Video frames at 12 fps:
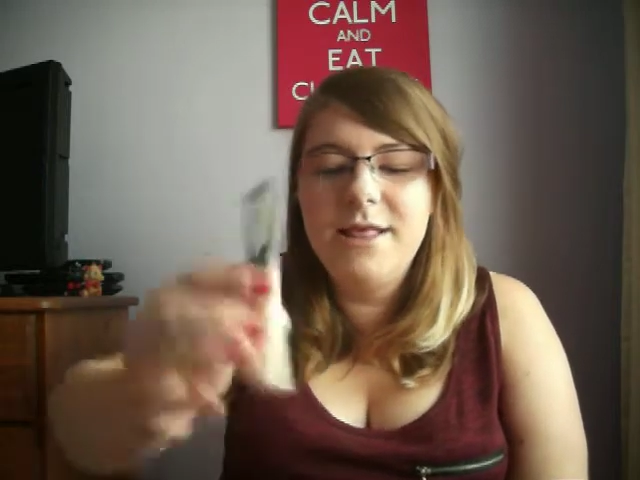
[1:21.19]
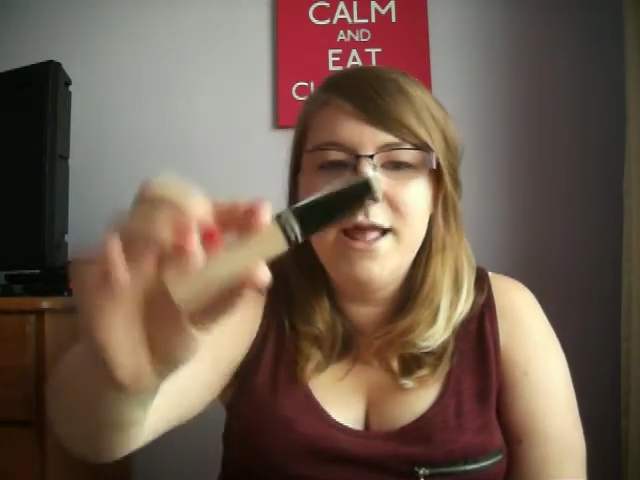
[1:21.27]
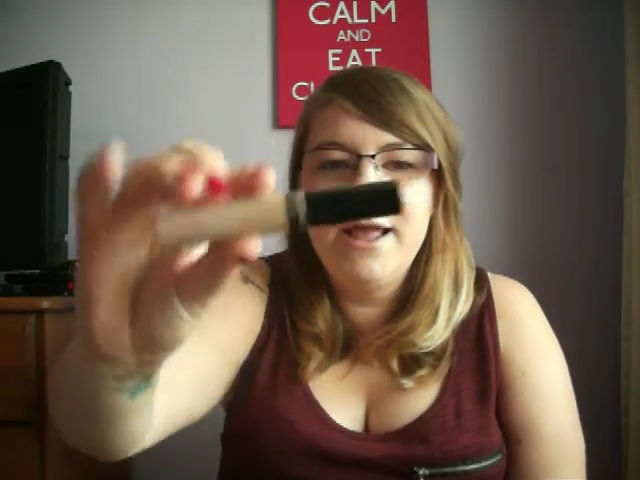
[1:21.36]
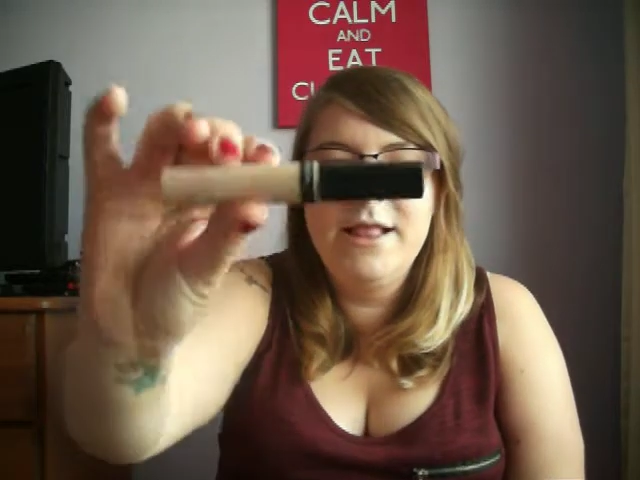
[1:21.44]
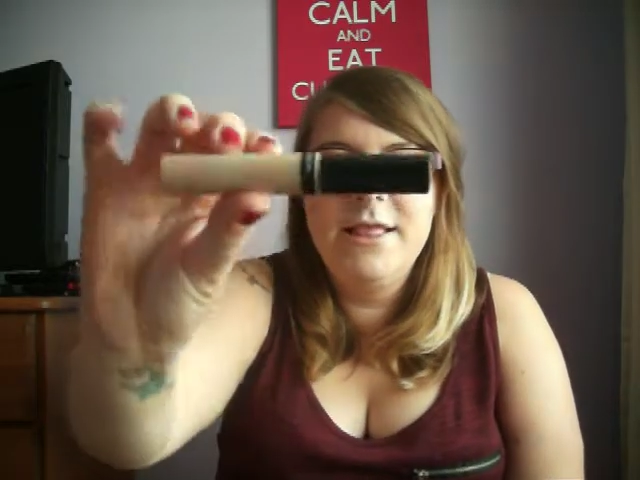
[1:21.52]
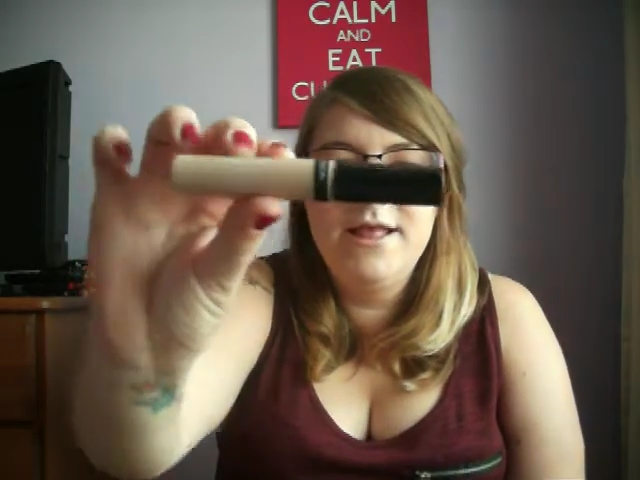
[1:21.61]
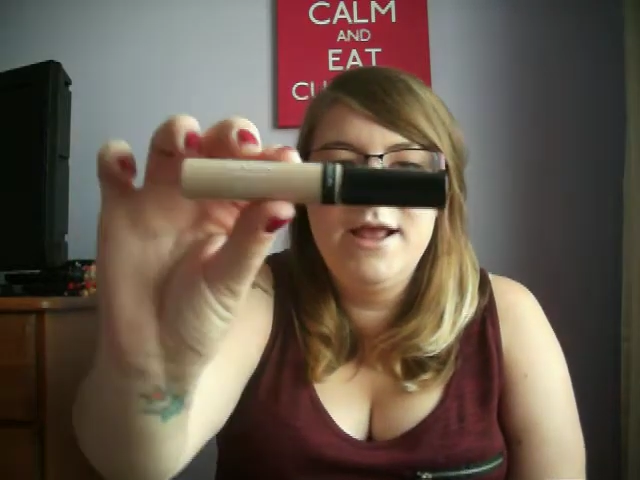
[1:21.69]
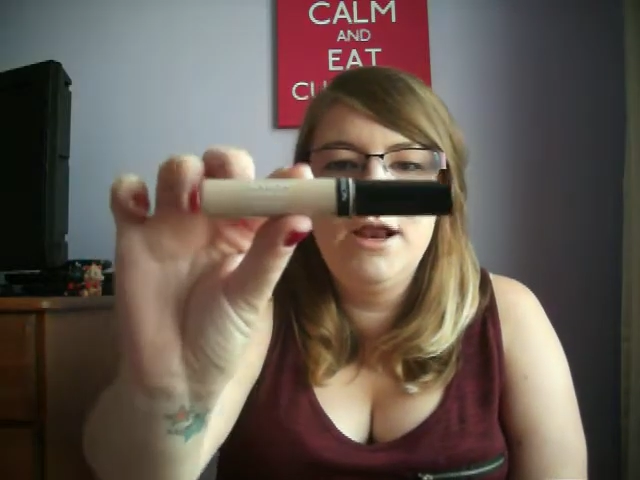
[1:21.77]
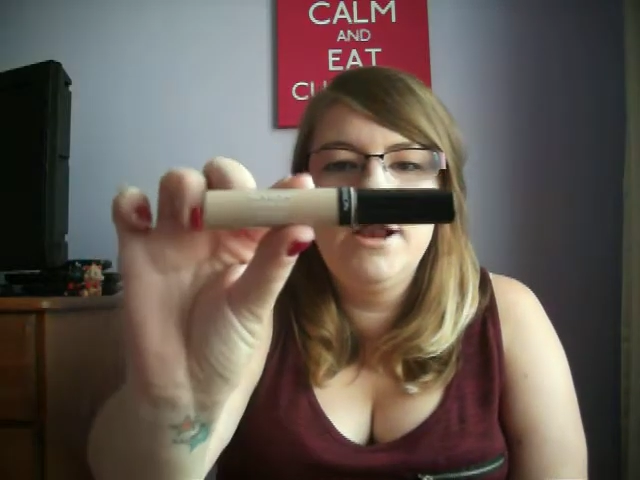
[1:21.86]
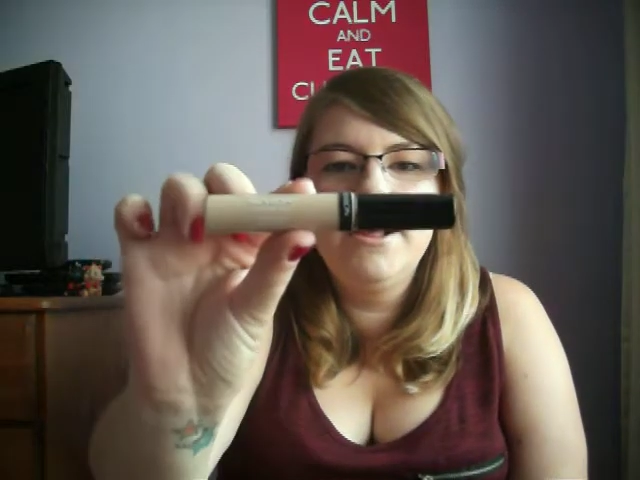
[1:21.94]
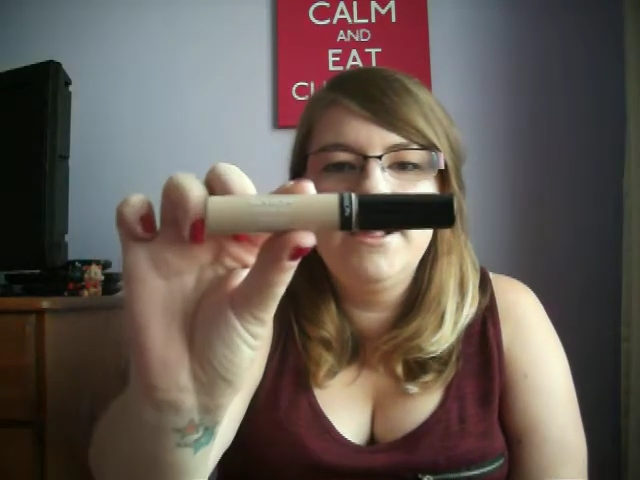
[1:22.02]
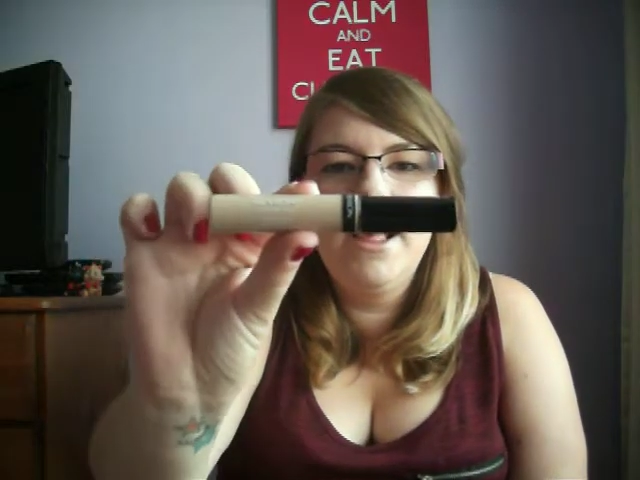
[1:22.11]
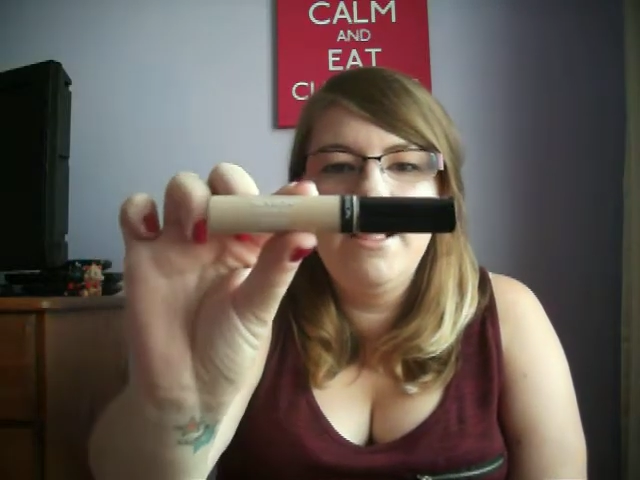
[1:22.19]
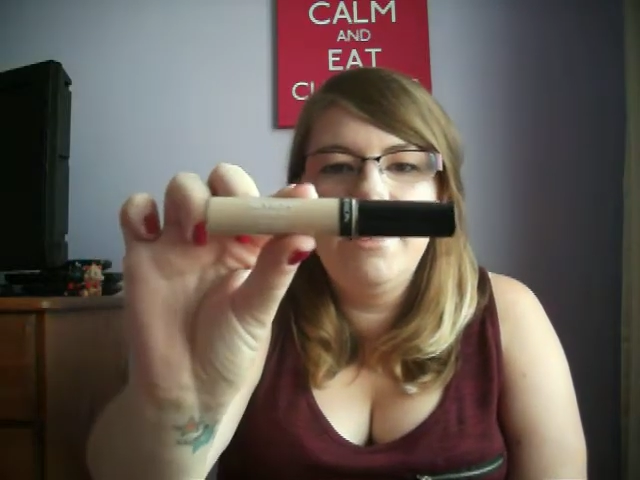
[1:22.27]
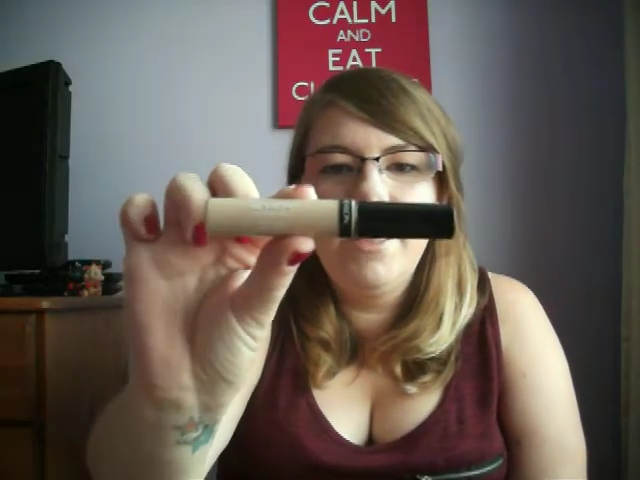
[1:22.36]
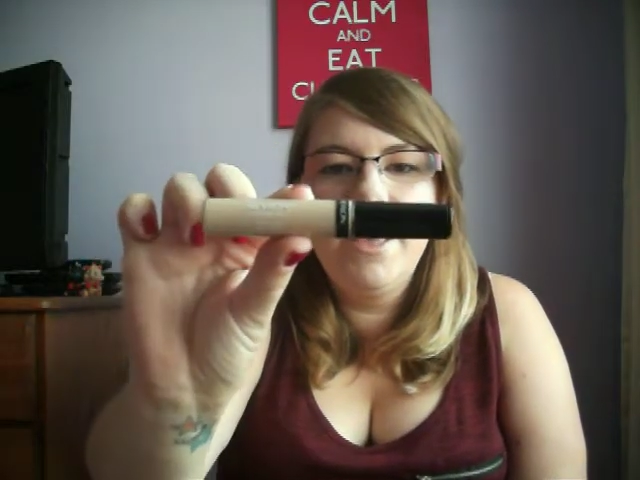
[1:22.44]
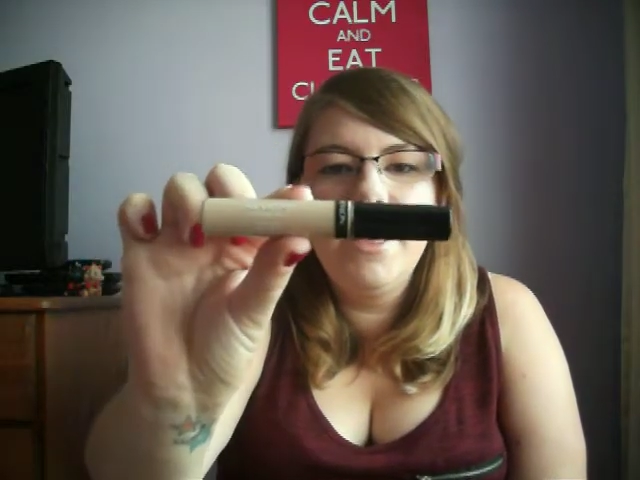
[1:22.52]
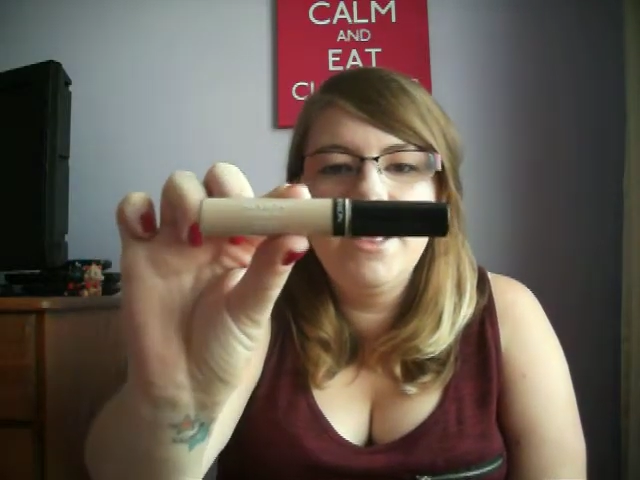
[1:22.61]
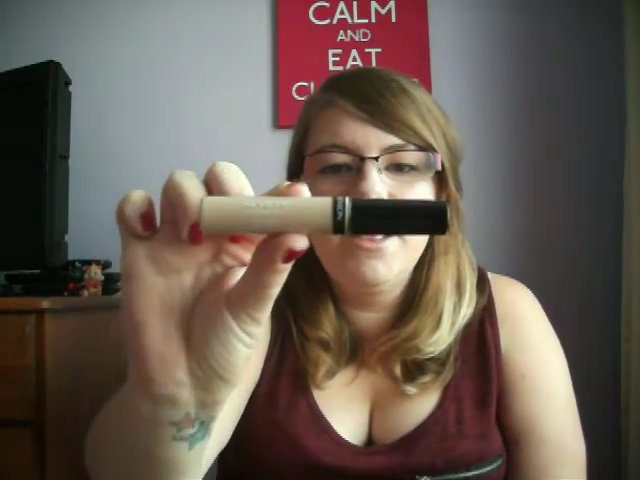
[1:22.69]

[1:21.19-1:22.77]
Stay concealer looks like this.